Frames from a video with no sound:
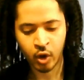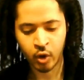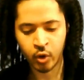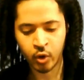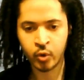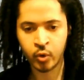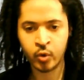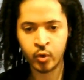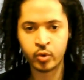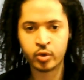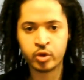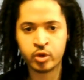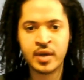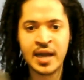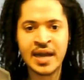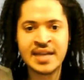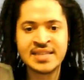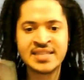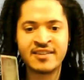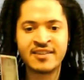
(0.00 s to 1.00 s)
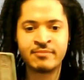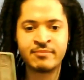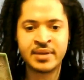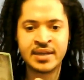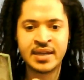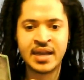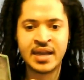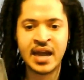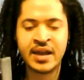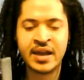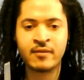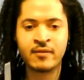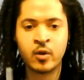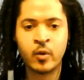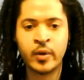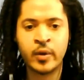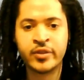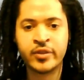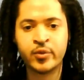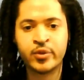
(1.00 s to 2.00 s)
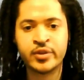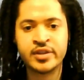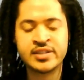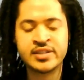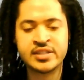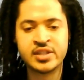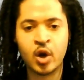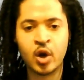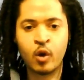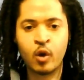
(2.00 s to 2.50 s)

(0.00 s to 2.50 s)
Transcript: who you guys have been kind of going through this